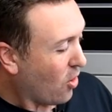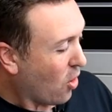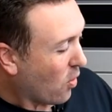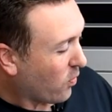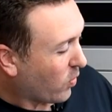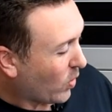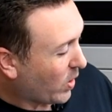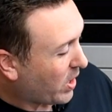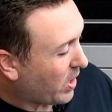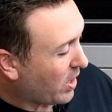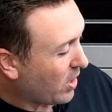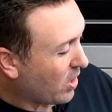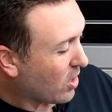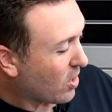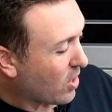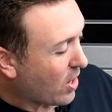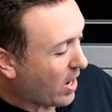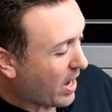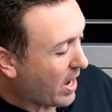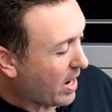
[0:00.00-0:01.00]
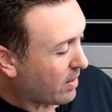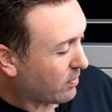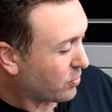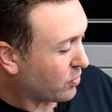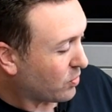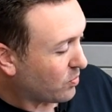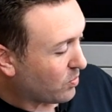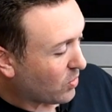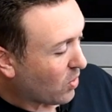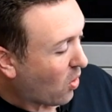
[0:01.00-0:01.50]
Over here, I have
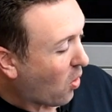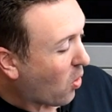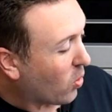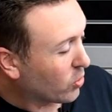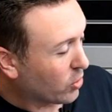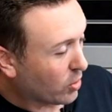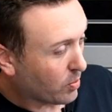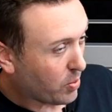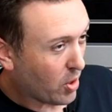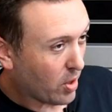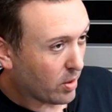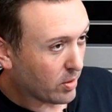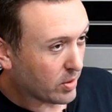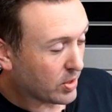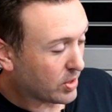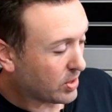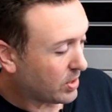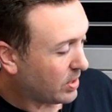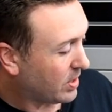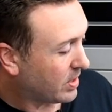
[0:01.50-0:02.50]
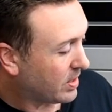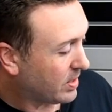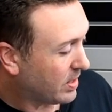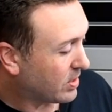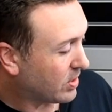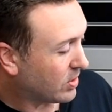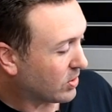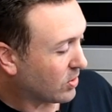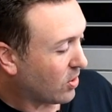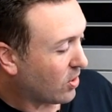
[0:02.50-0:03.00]
some older parts.
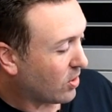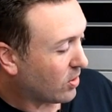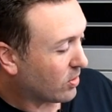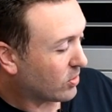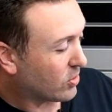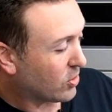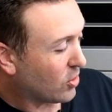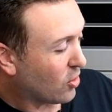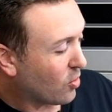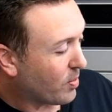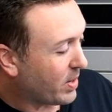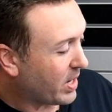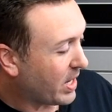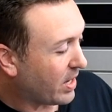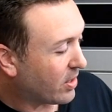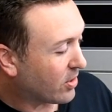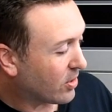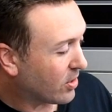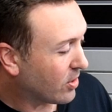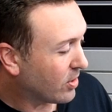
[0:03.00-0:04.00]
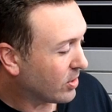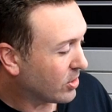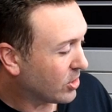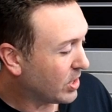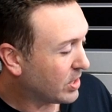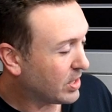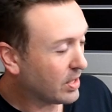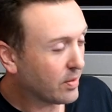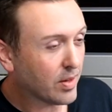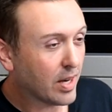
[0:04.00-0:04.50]
This is our Terminator
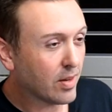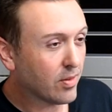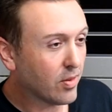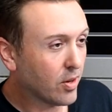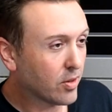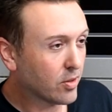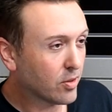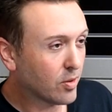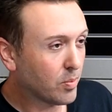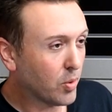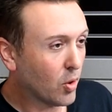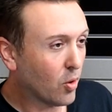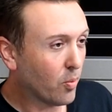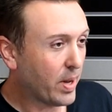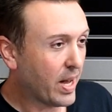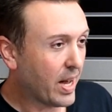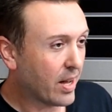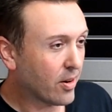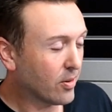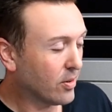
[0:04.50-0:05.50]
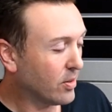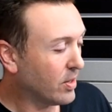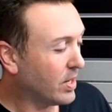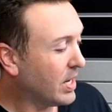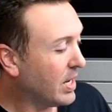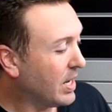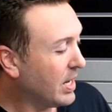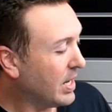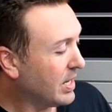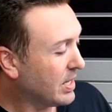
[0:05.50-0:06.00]
GT500 bolt pattern,
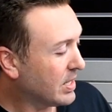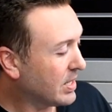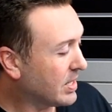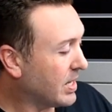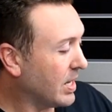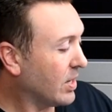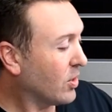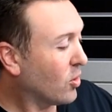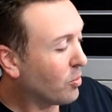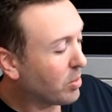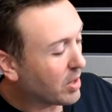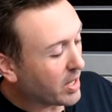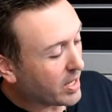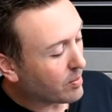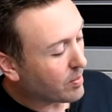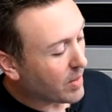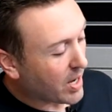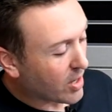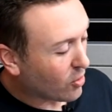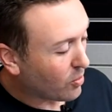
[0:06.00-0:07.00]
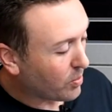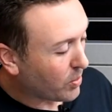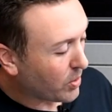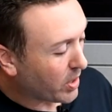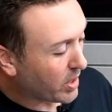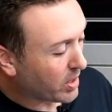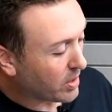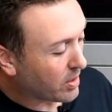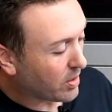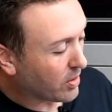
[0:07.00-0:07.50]
single blade mono
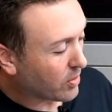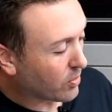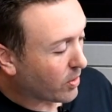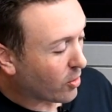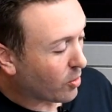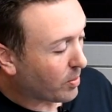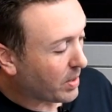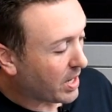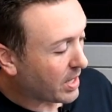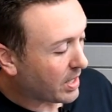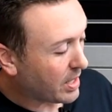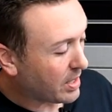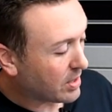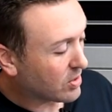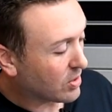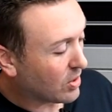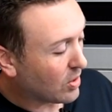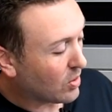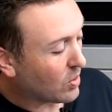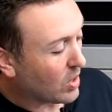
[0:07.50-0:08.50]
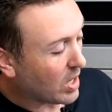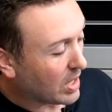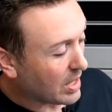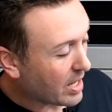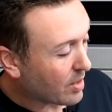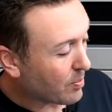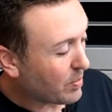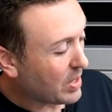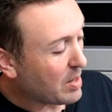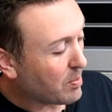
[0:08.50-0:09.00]
blade throttle body. So a
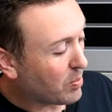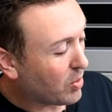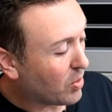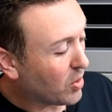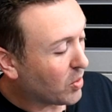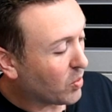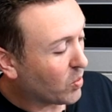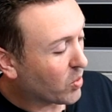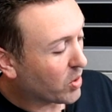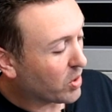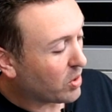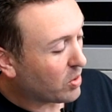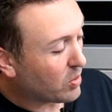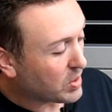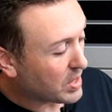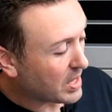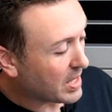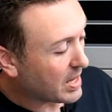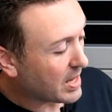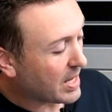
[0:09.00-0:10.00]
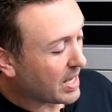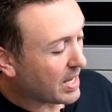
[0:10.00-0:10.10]
lot of people were using